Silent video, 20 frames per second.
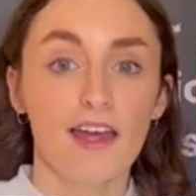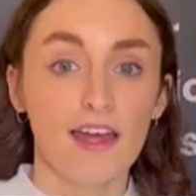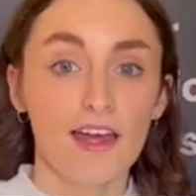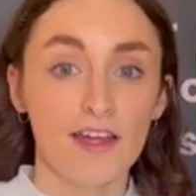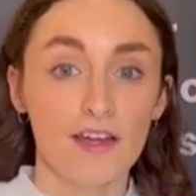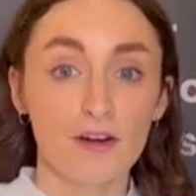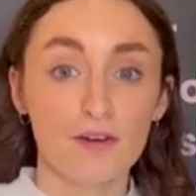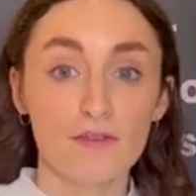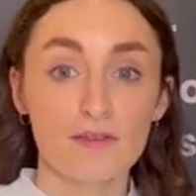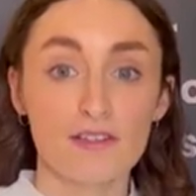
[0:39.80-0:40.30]

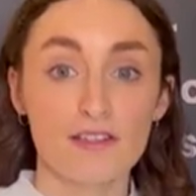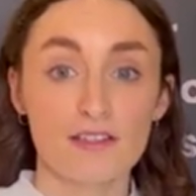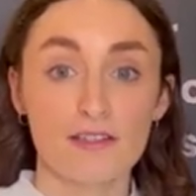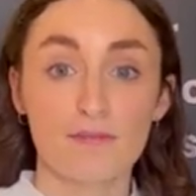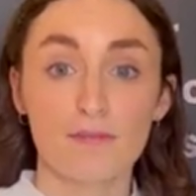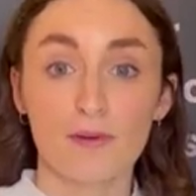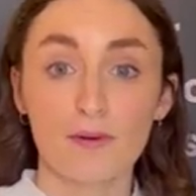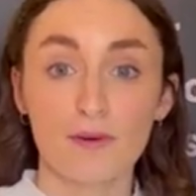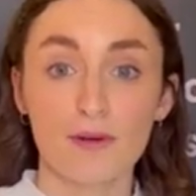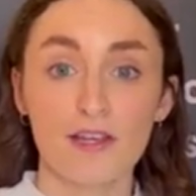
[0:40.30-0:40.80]
It offers its
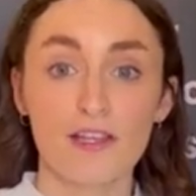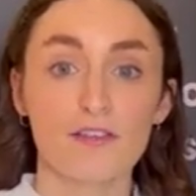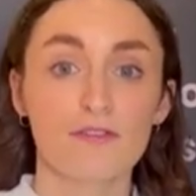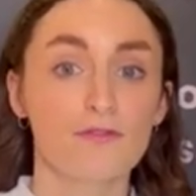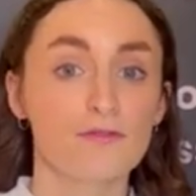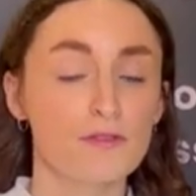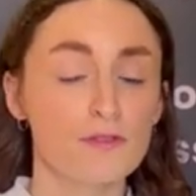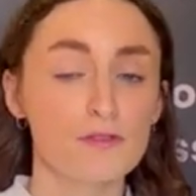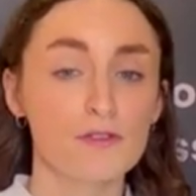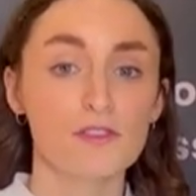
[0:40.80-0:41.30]
employees
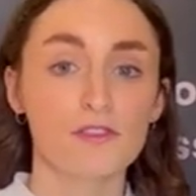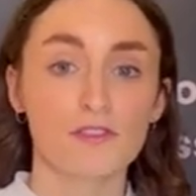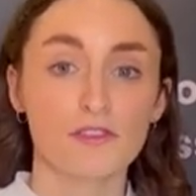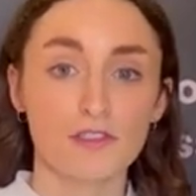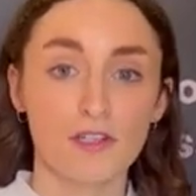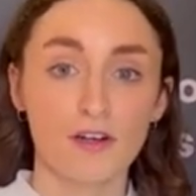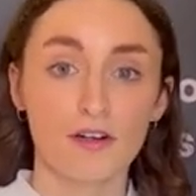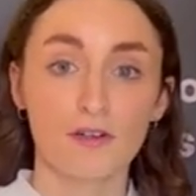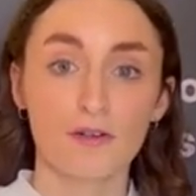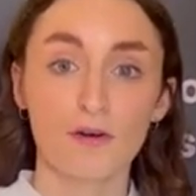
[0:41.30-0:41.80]
full
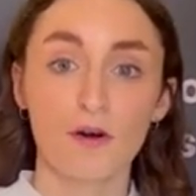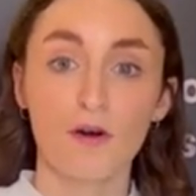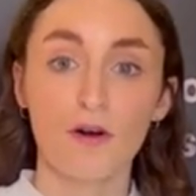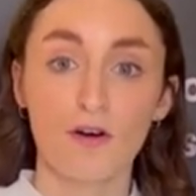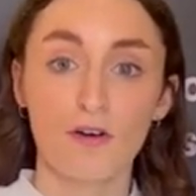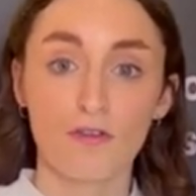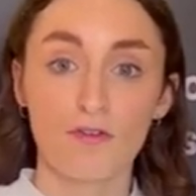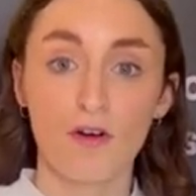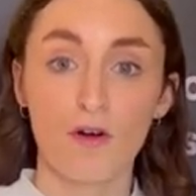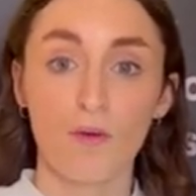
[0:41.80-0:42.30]
control
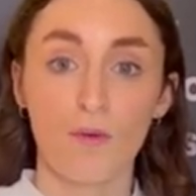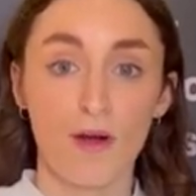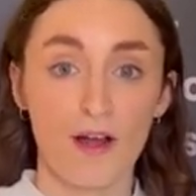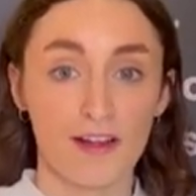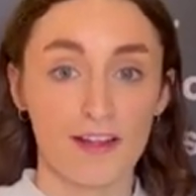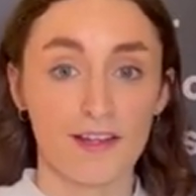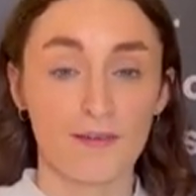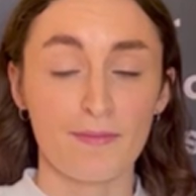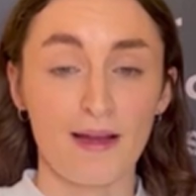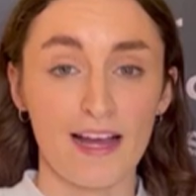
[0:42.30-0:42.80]
of
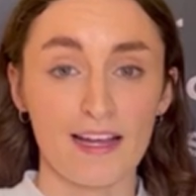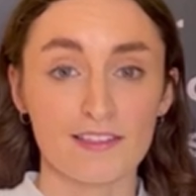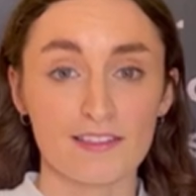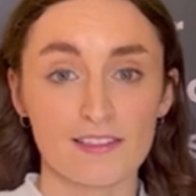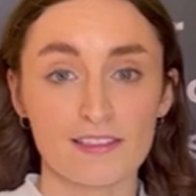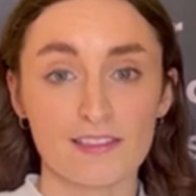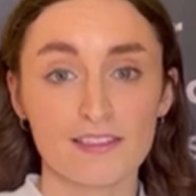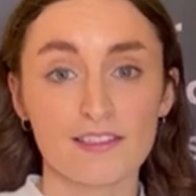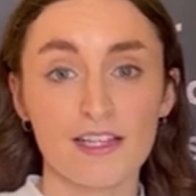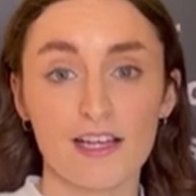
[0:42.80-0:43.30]
working
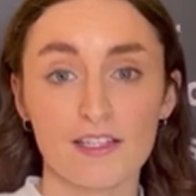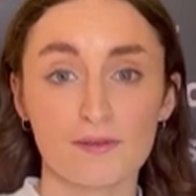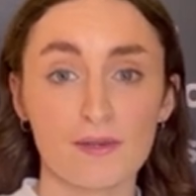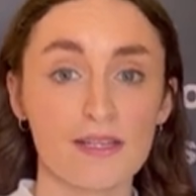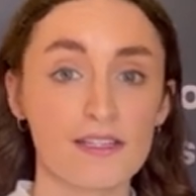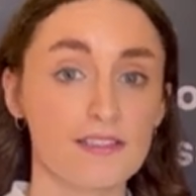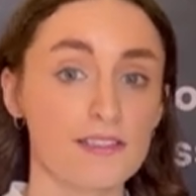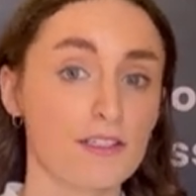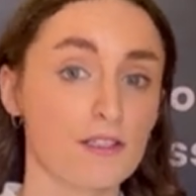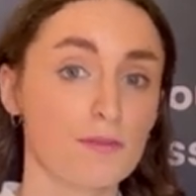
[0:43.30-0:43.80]
patterns, as well
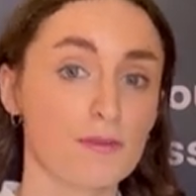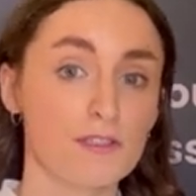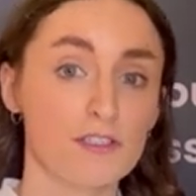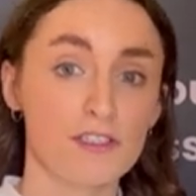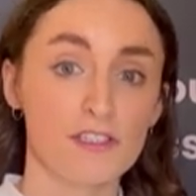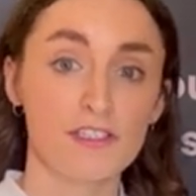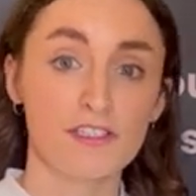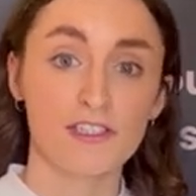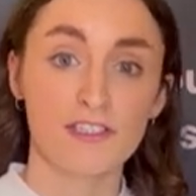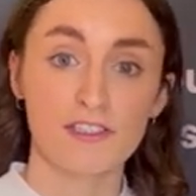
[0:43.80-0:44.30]
as the
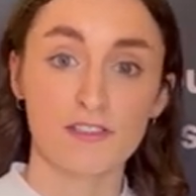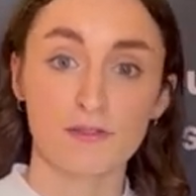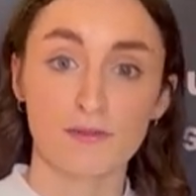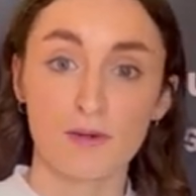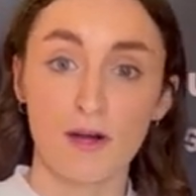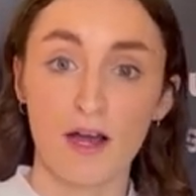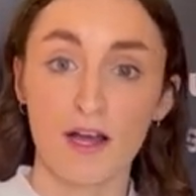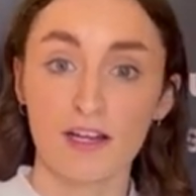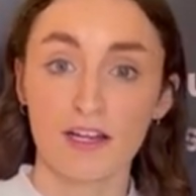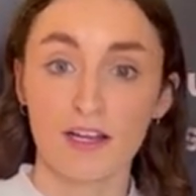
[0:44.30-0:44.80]
opportunity to
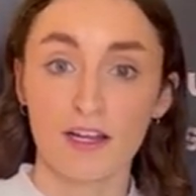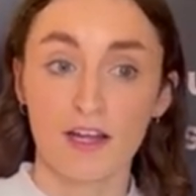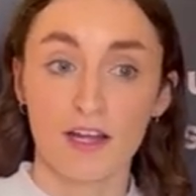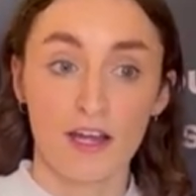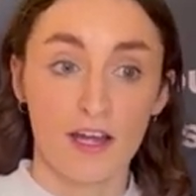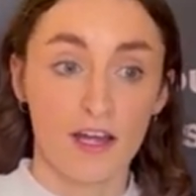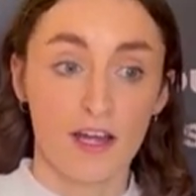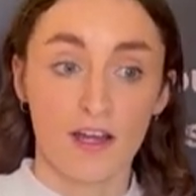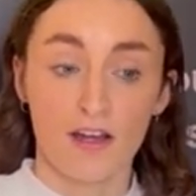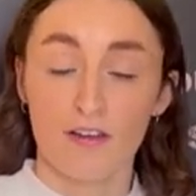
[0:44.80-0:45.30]
work
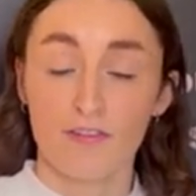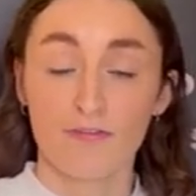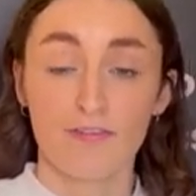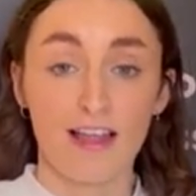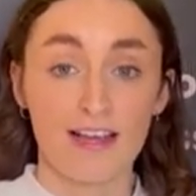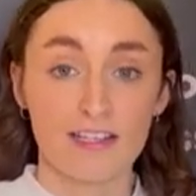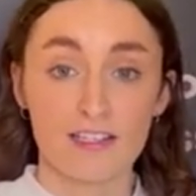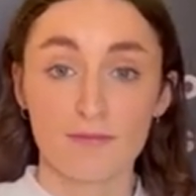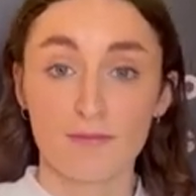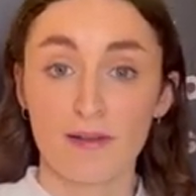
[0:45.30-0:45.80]

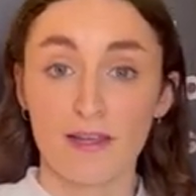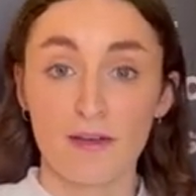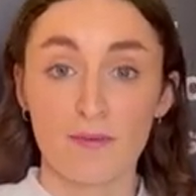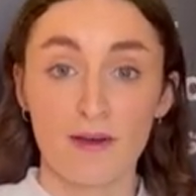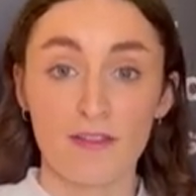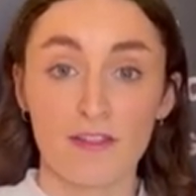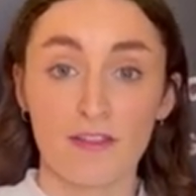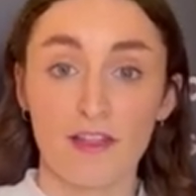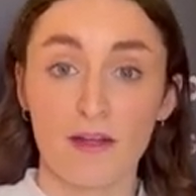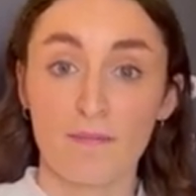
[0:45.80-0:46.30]
flexibly,
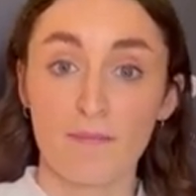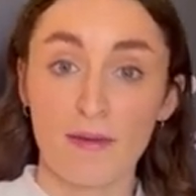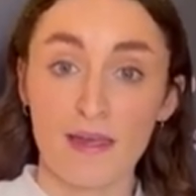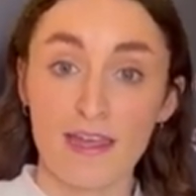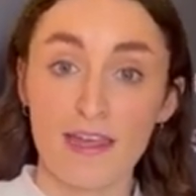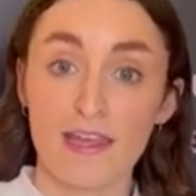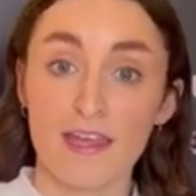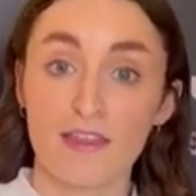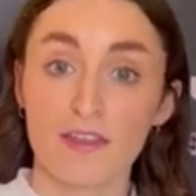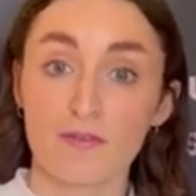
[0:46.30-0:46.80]
whether that
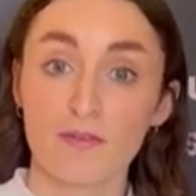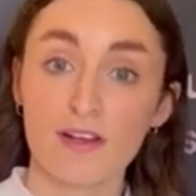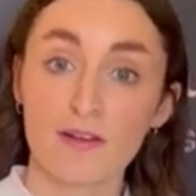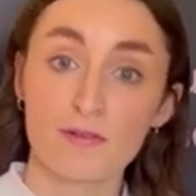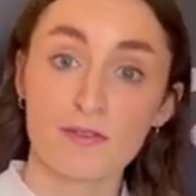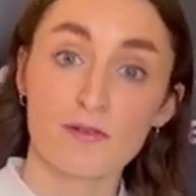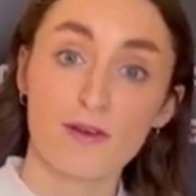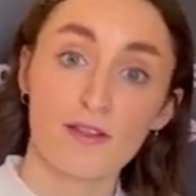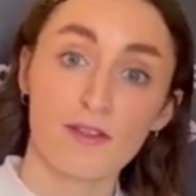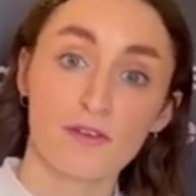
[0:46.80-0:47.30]
be in the
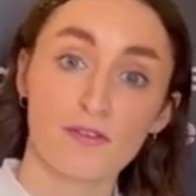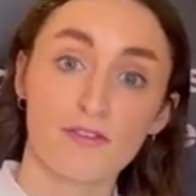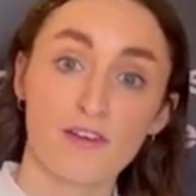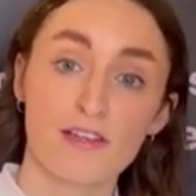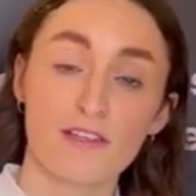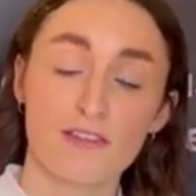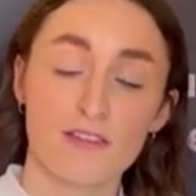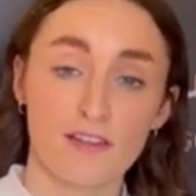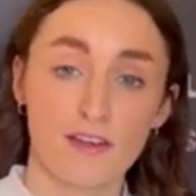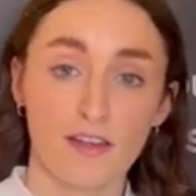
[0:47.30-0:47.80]
Ravensworth
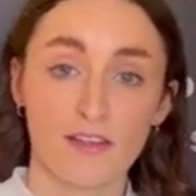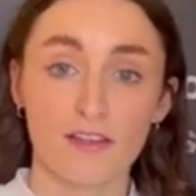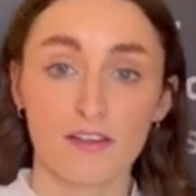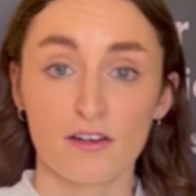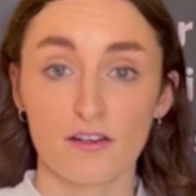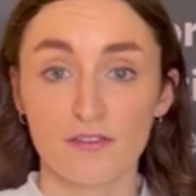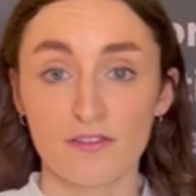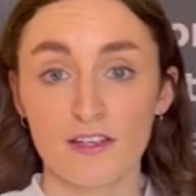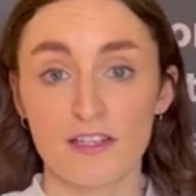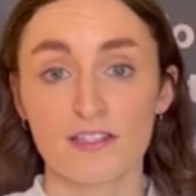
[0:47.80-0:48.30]
office, the London
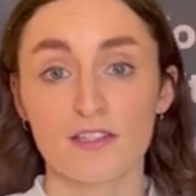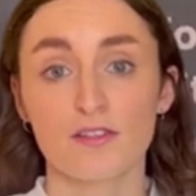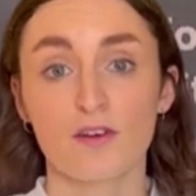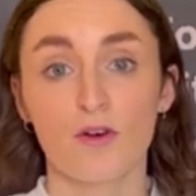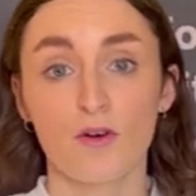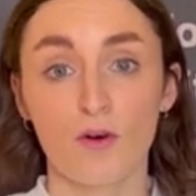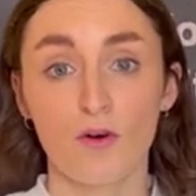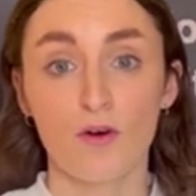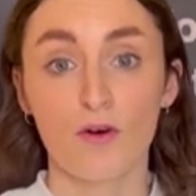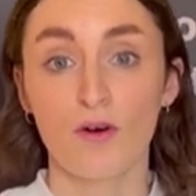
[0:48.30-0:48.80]
office,
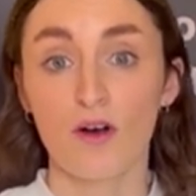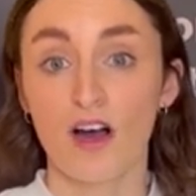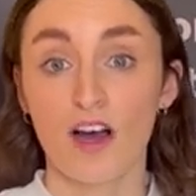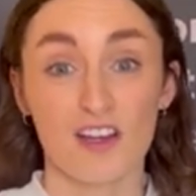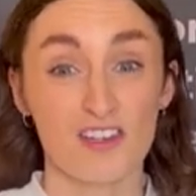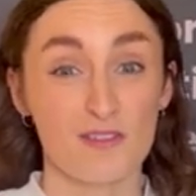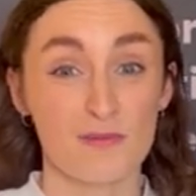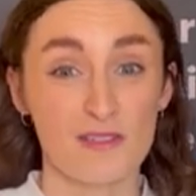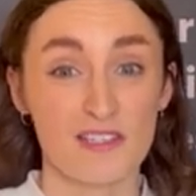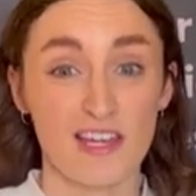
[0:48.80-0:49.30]
or
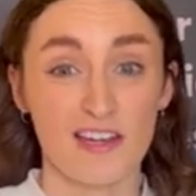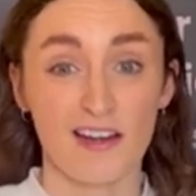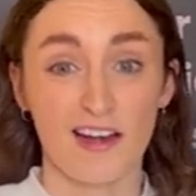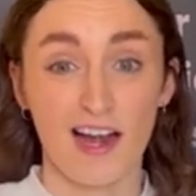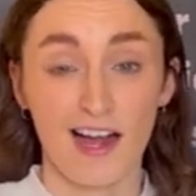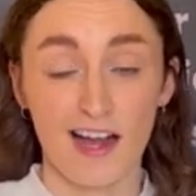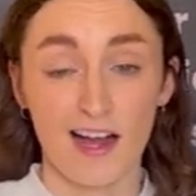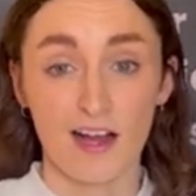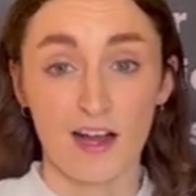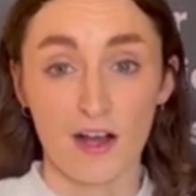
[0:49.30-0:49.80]
100%
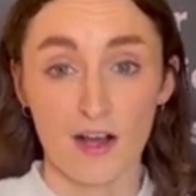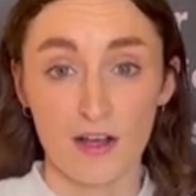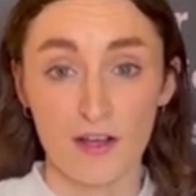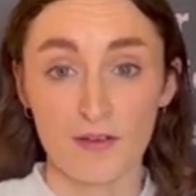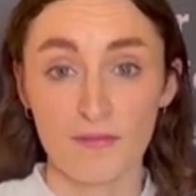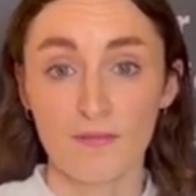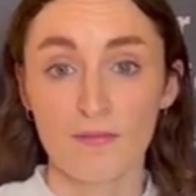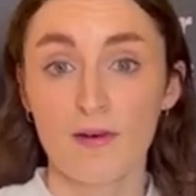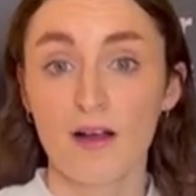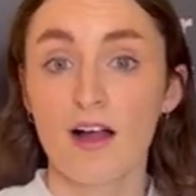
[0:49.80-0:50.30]
at
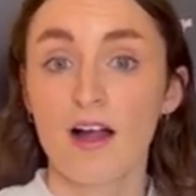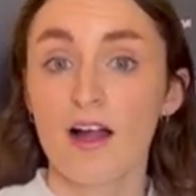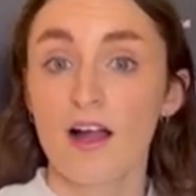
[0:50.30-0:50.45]
home.